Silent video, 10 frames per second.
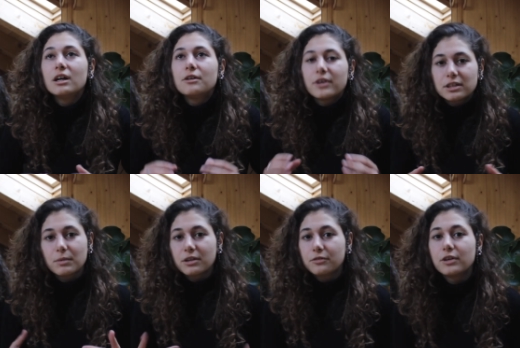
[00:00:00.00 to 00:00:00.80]
face
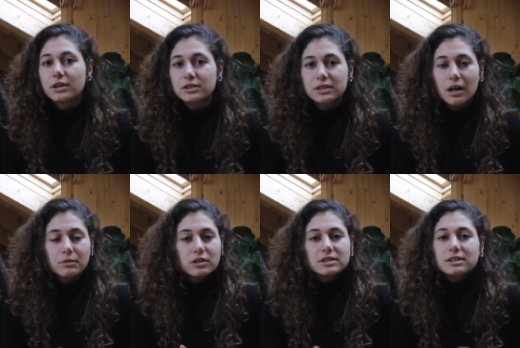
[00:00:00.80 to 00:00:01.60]
my fears, I'm
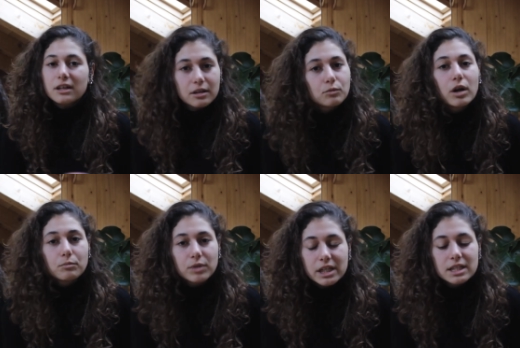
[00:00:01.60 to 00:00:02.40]
gonna stuck in one
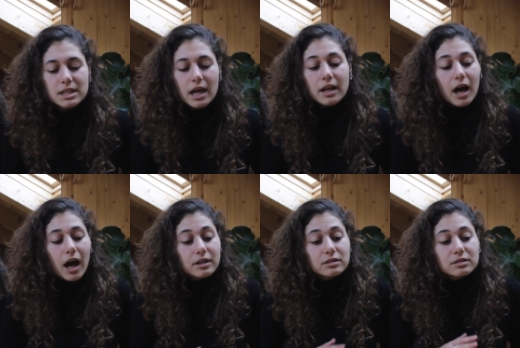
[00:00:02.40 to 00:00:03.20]
place. And
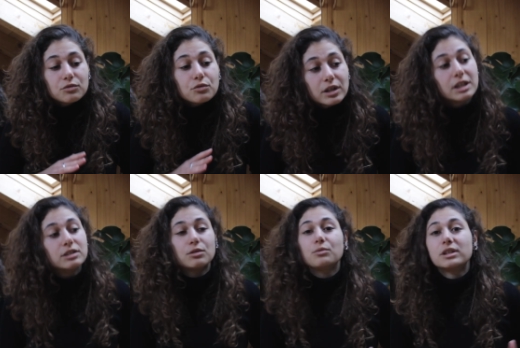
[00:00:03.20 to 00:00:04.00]
I really
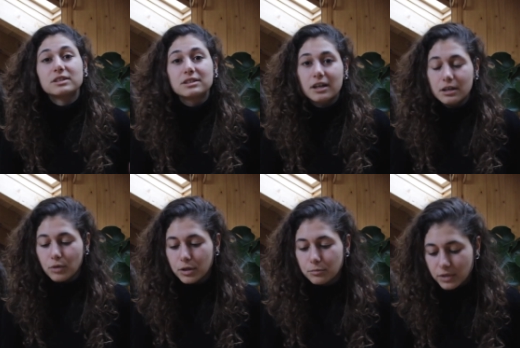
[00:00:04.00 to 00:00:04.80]
don't wanna stuck in
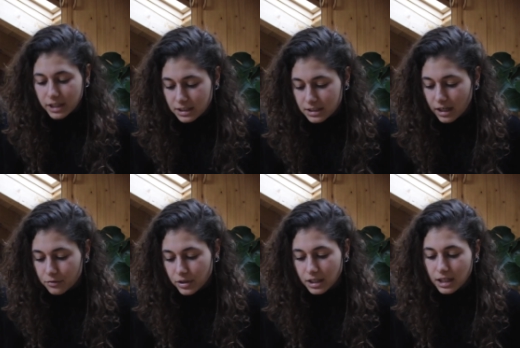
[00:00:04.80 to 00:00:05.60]
my place. I
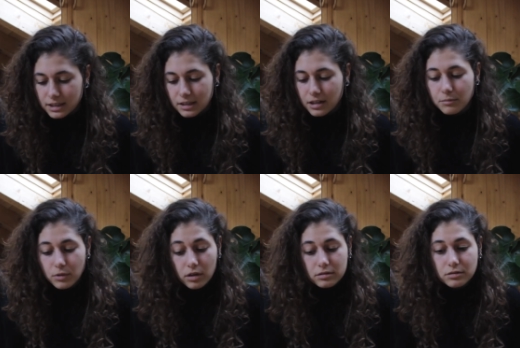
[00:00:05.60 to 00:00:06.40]
realized that I'm
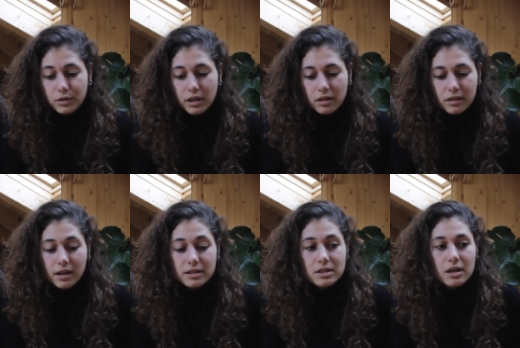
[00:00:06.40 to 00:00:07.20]
not doing
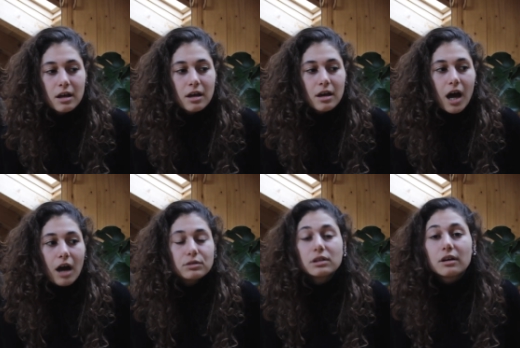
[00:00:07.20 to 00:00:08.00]
things
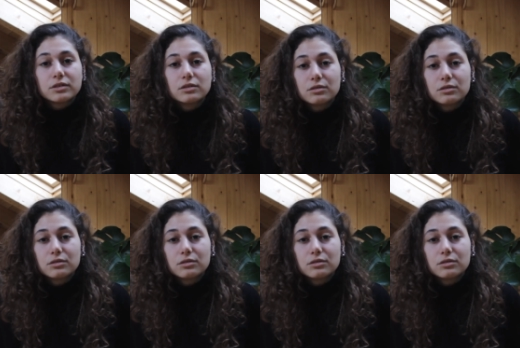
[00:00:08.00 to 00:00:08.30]
I would love to